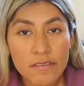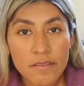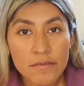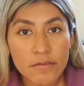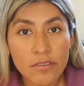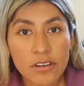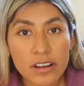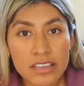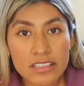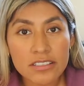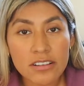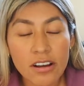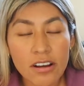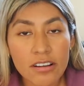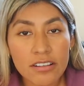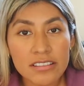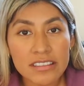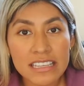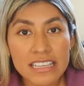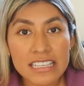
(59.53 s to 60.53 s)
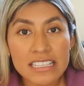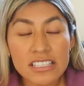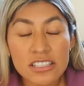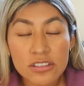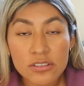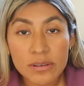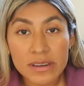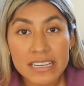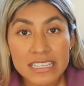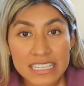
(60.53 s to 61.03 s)
and focus on these
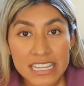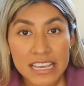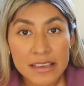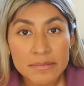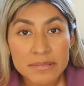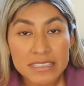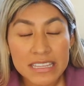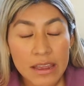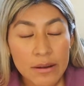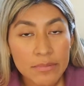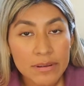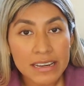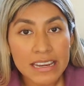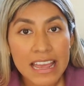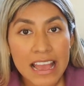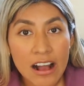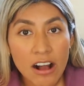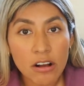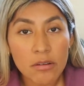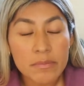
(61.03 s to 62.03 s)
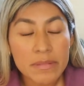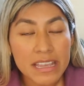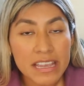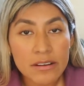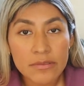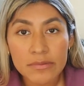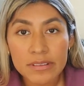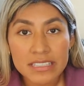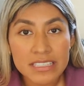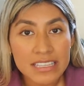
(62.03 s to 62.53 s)
3 tips that really helped me
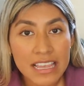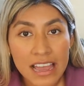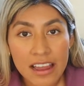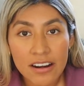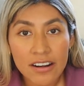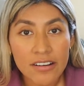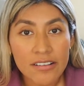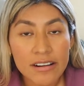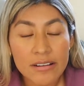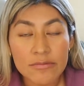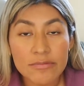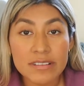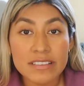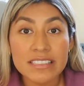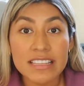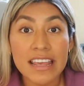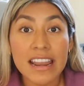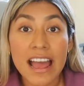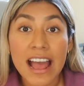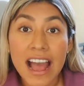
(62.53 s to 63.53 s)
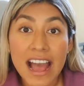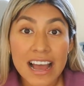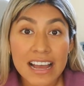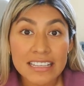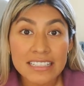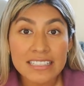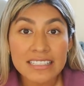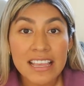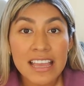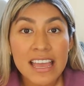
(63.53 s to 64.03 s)
and reset her and reset us